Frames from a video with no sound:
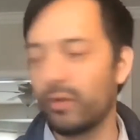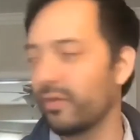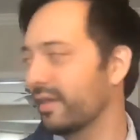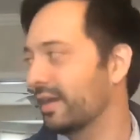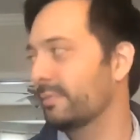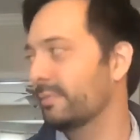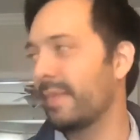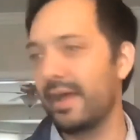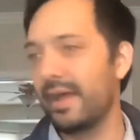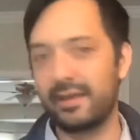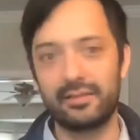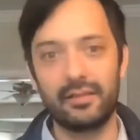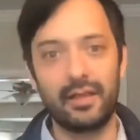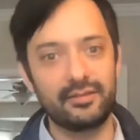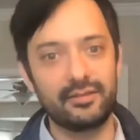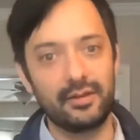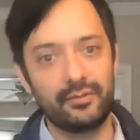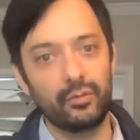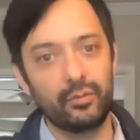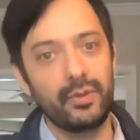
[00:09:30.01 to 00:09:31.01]
They come back in lots
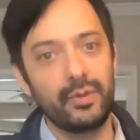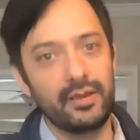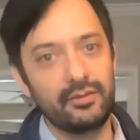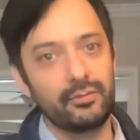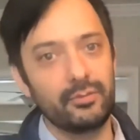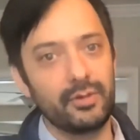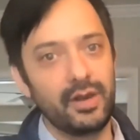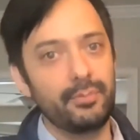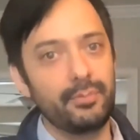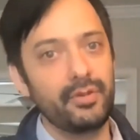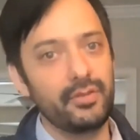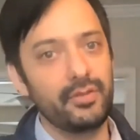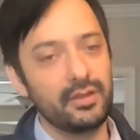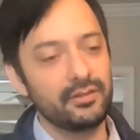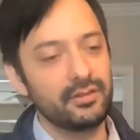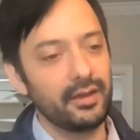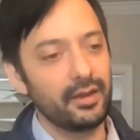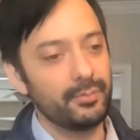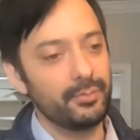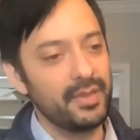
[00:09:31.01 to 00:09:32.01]
of different ways than when I play the
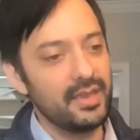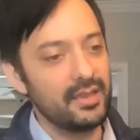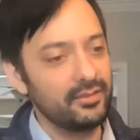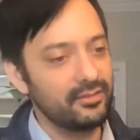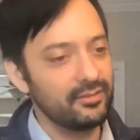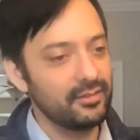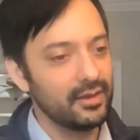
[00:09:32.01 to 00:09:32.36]
entire piece.